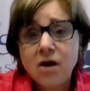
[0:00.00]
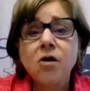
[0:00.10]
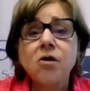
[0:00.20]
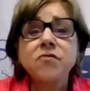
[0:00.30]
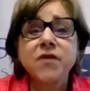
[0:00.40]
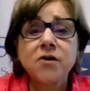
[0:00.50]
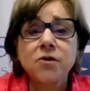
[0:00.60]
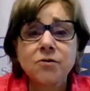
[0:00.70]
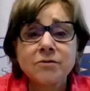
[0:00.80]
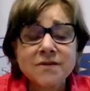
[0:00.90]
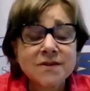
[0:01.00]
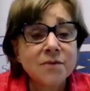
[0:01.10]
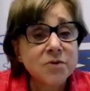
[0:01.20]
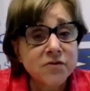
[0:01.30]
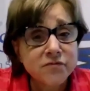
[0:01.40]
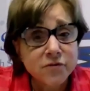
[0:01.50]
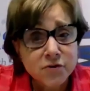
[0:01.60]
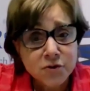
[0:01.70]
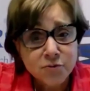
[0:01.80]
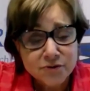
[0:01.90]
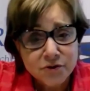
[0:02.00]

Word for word: although some of the virtual